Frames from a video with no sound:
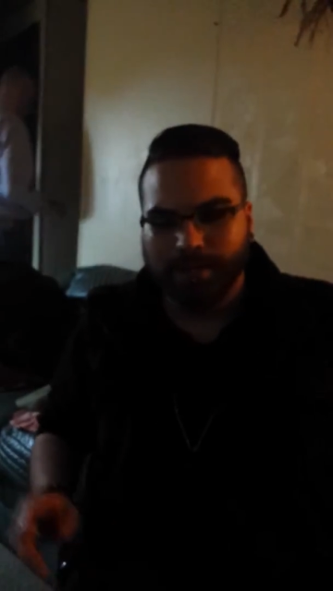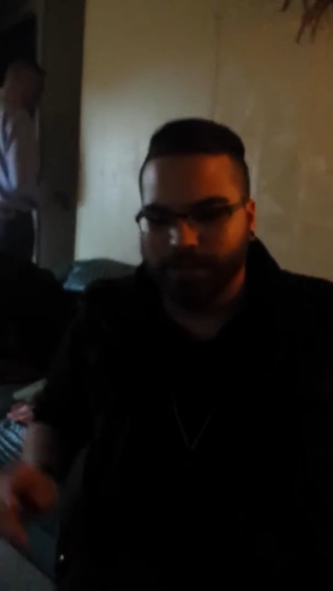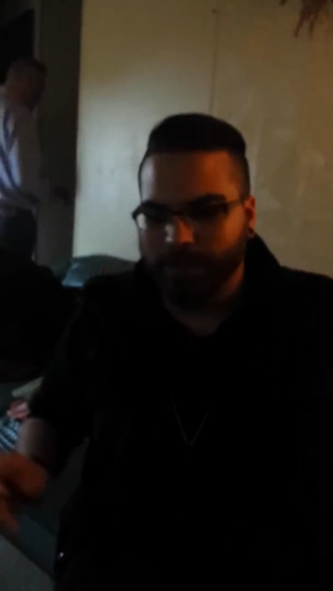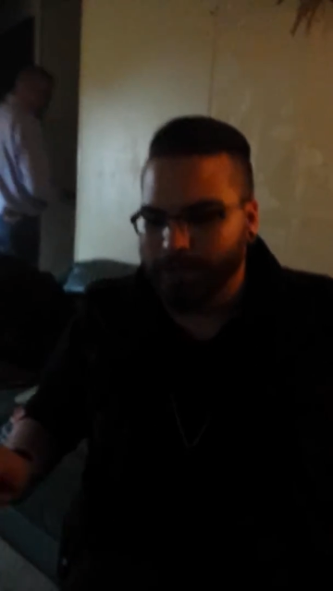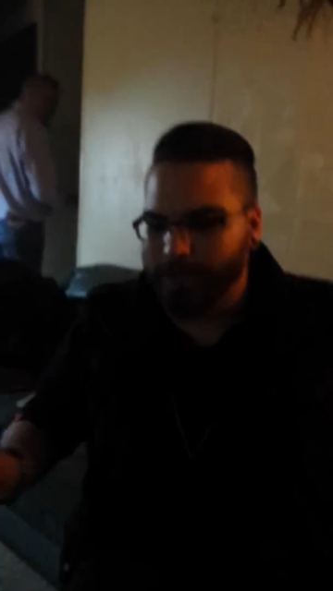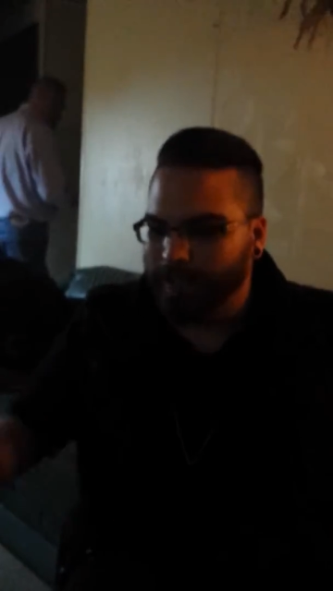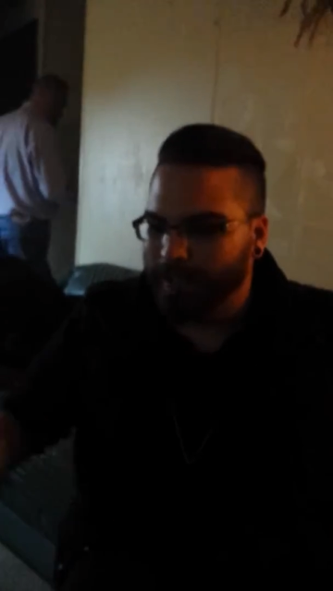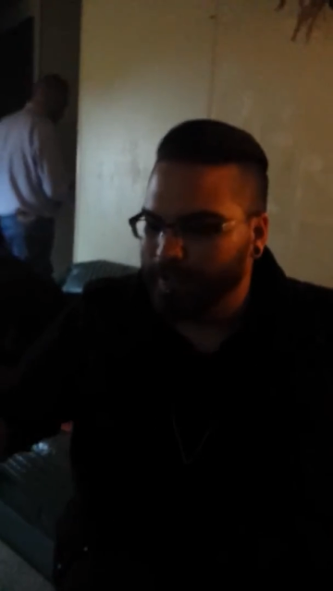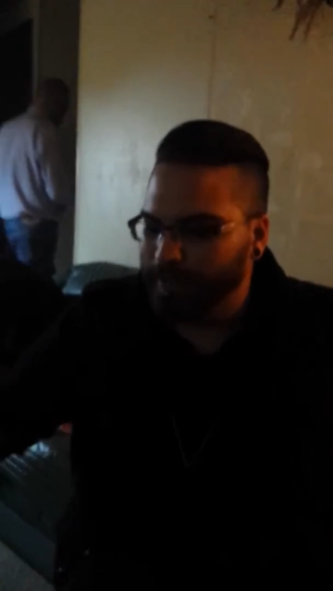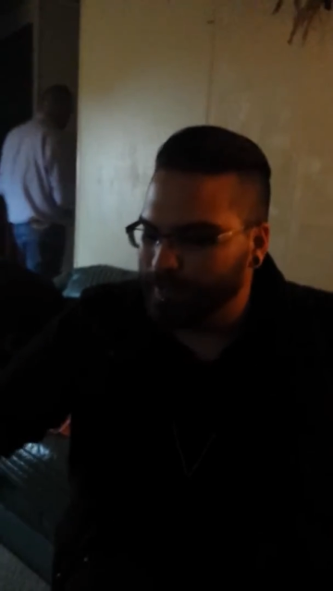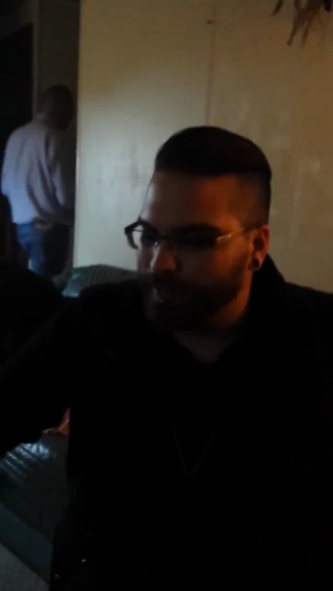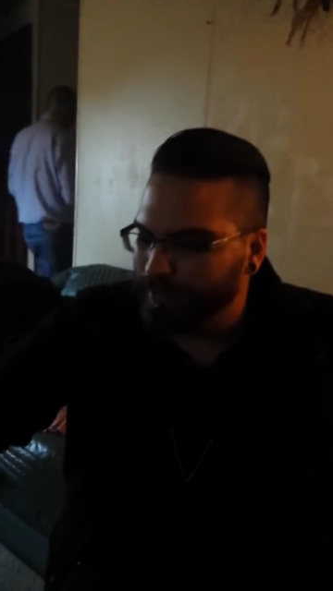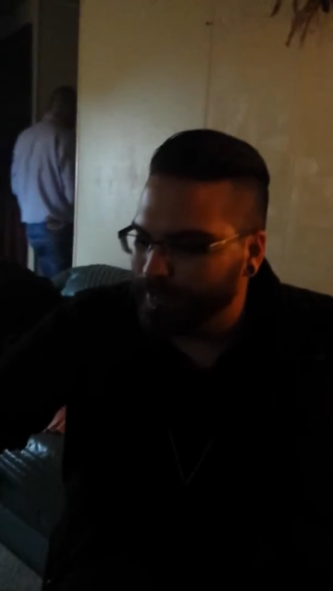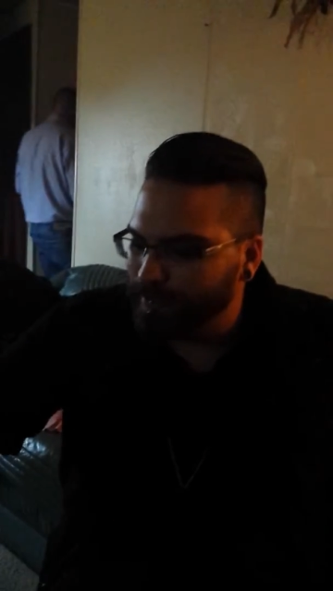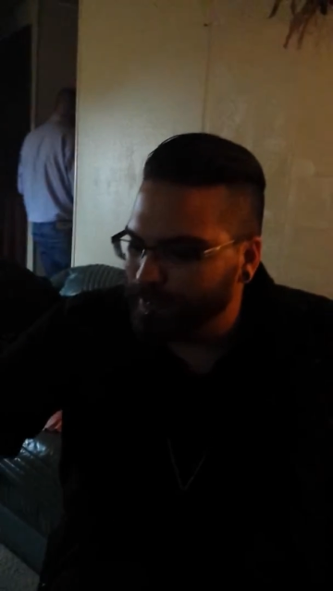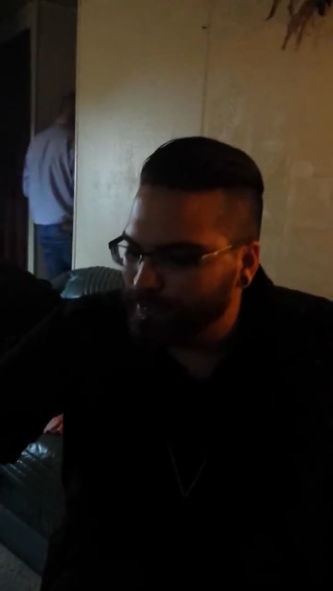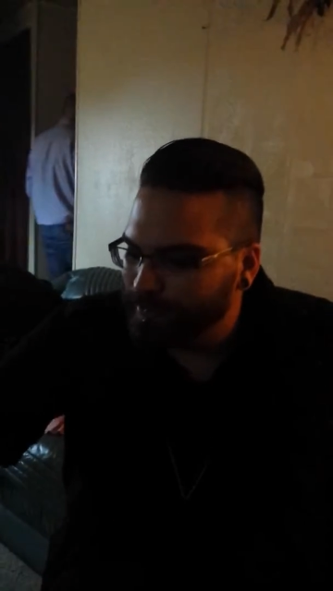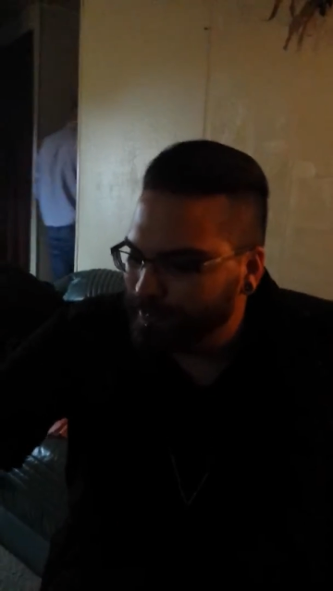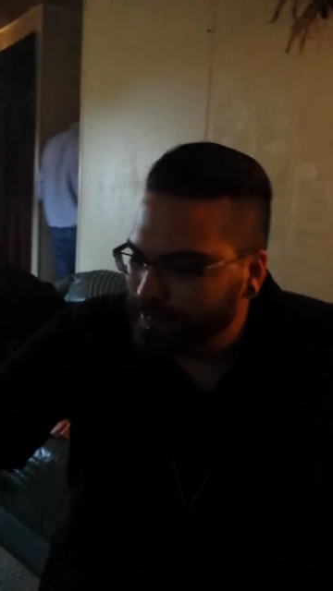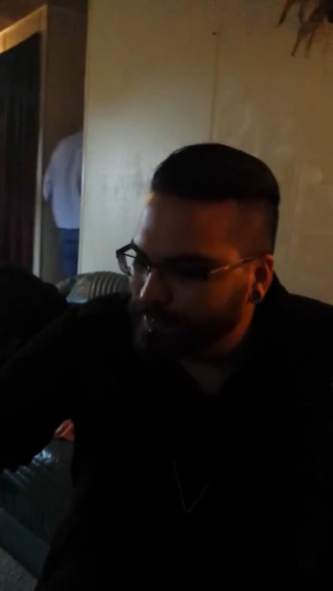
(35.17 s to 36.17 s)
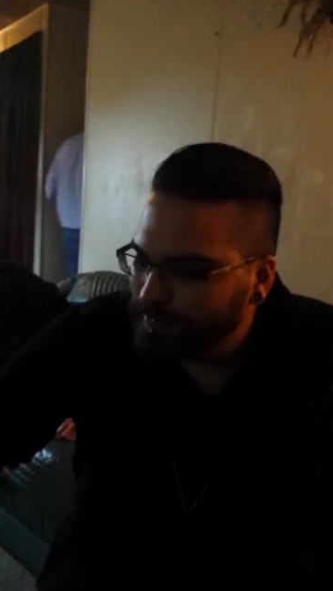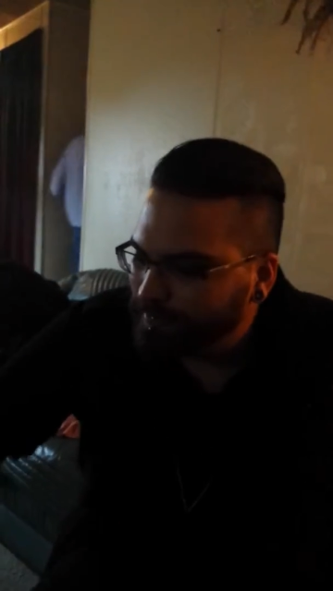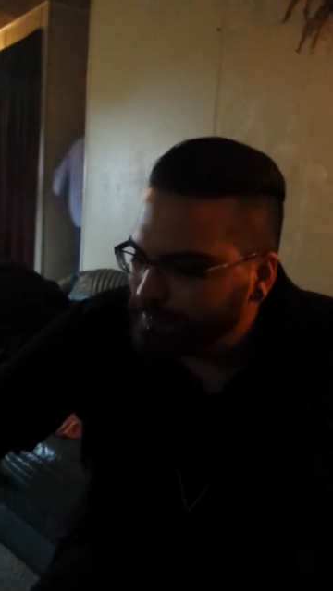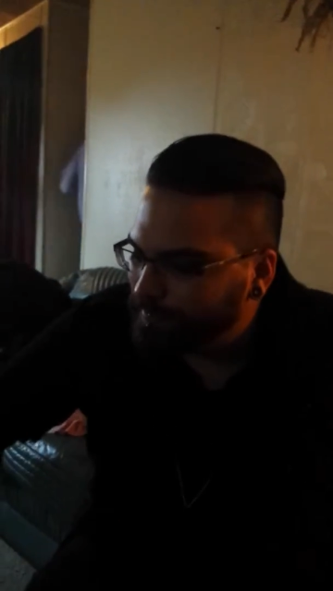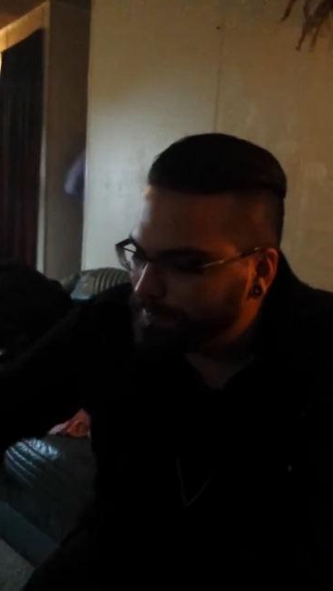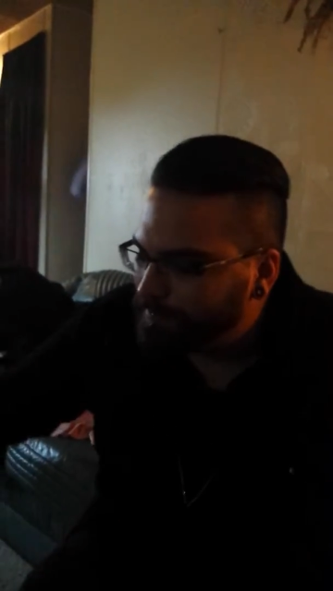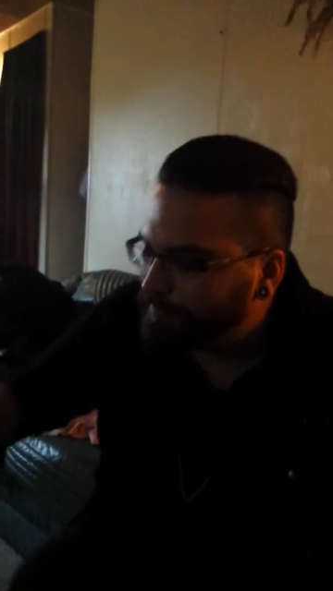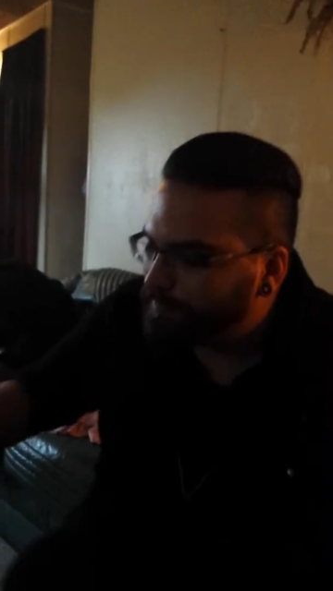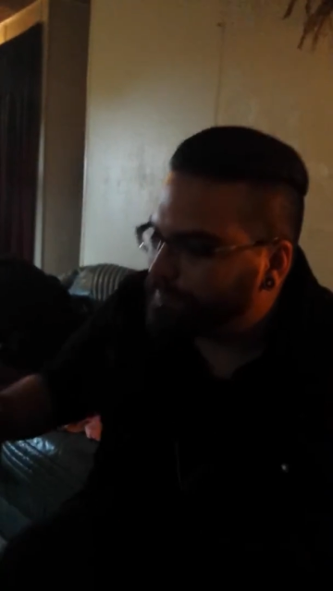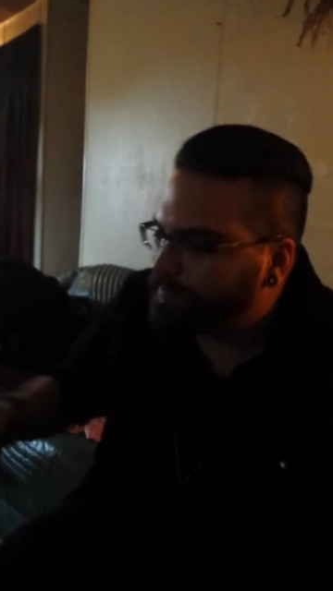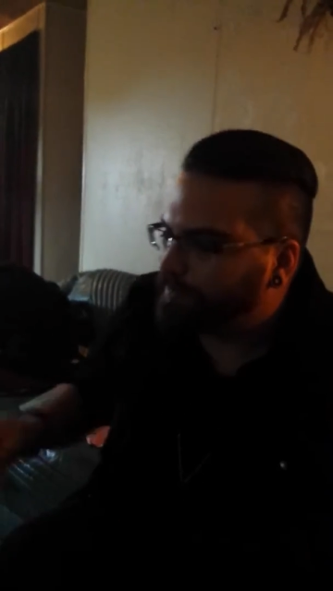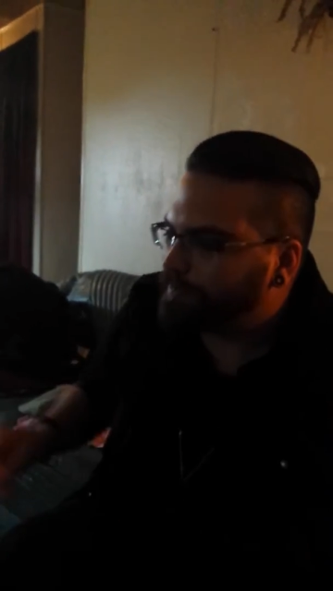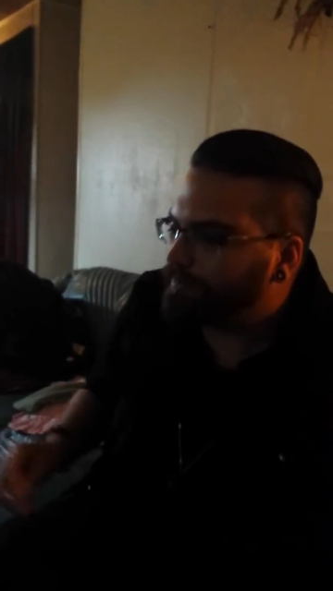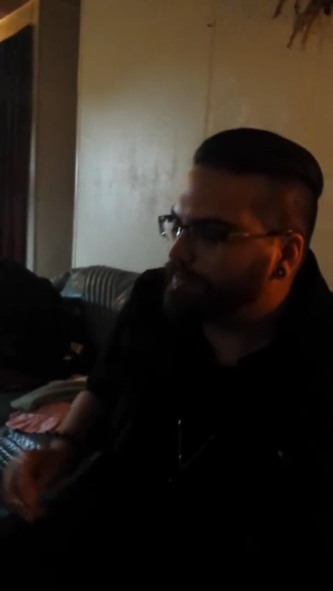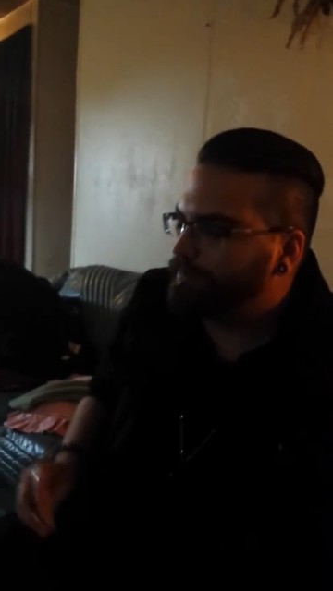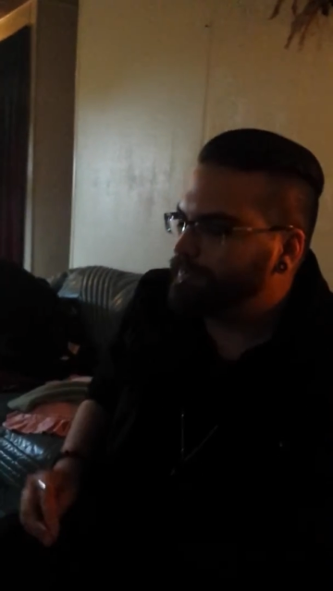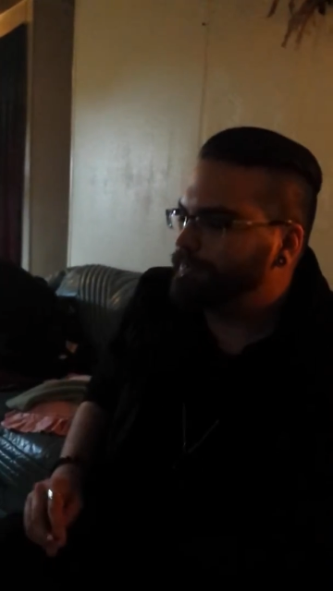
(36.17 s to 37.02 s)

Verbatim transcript: Oh, oh no.